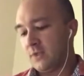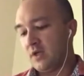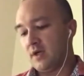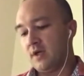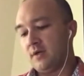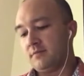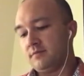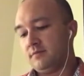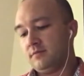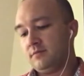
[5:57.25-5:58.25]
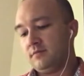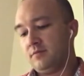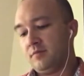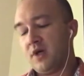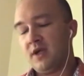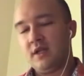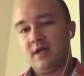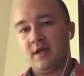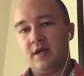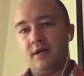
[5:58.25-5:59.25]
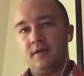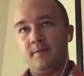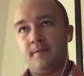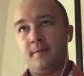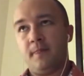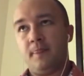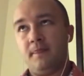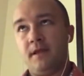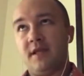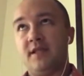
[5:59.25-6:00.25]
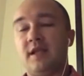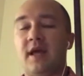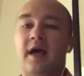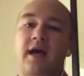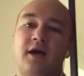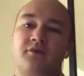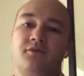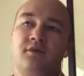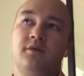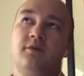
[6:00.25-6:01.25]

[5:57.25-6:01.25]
But I didn't have,